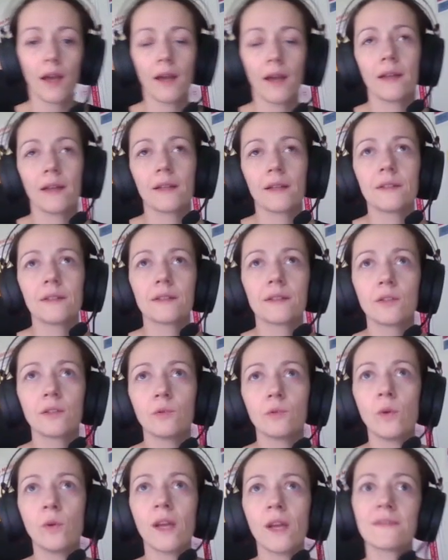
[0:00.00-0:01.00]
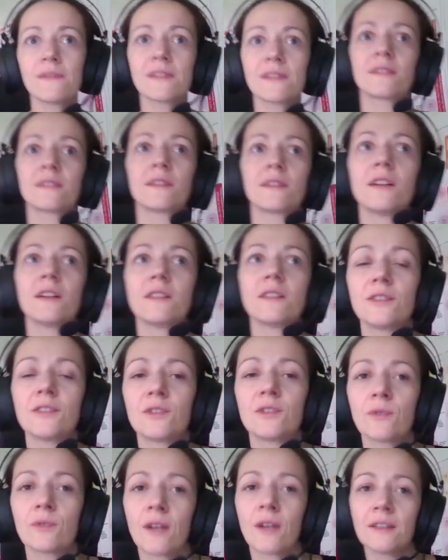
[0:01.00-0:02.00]
and we have
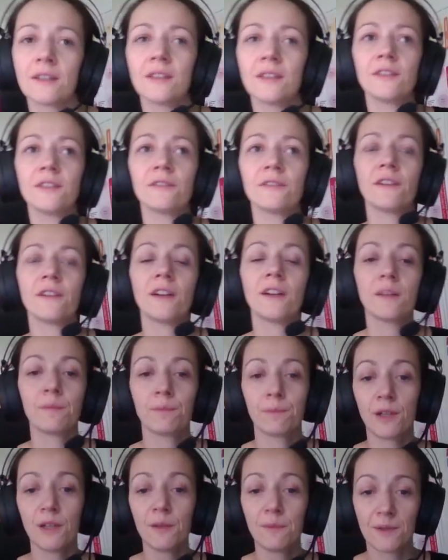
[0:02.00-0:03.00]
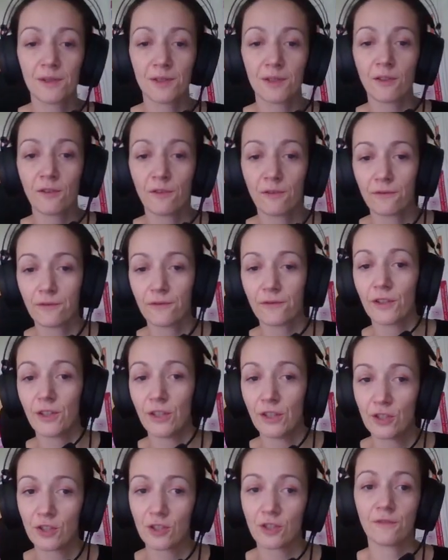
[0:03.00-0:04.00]
started to identify the purpose of
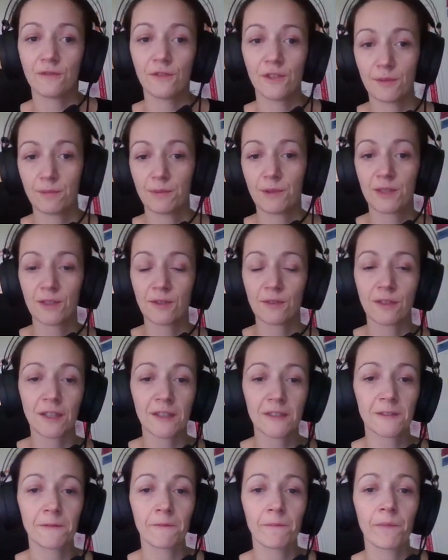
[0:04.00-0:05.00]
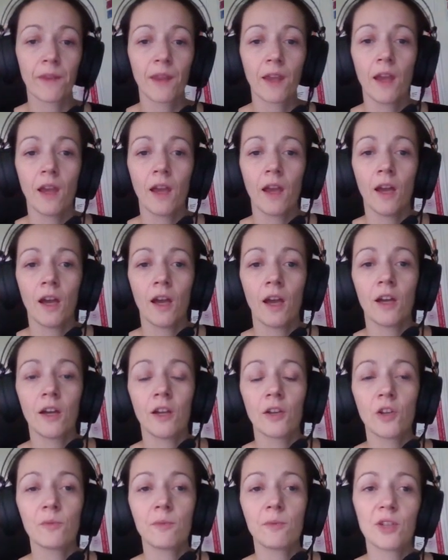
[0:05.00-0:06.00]
each of these personas,
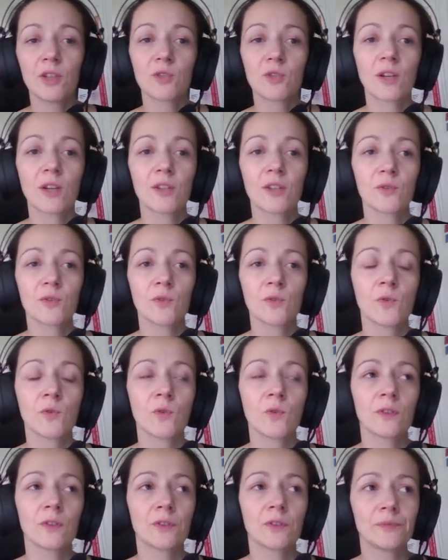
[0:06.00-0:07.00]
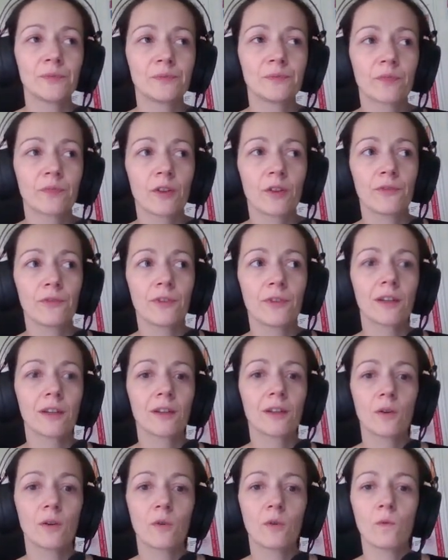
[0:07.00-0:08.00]
you might try to
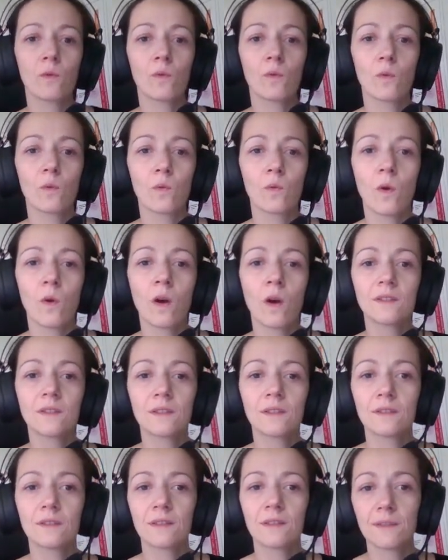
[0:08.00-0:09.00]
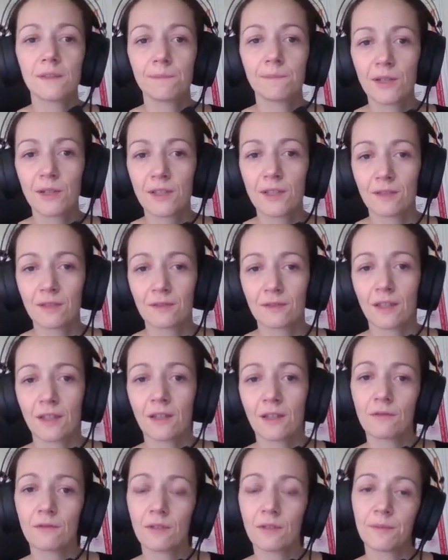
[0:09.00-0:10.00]
think what this
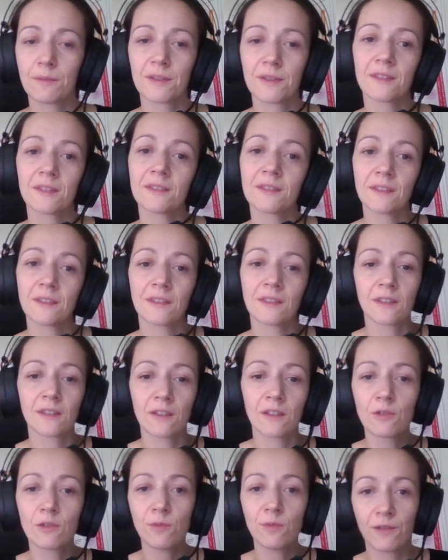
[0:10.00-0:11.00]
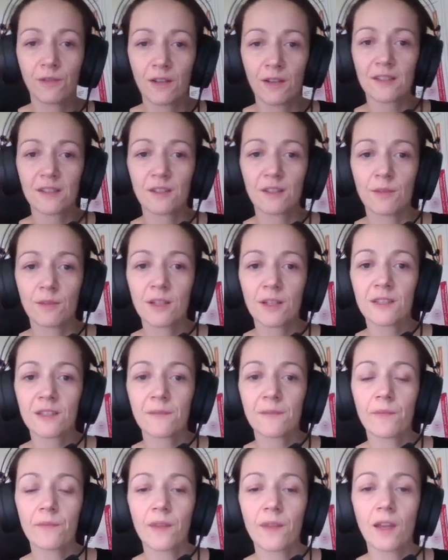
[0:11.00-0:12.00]
persona representing a group of customers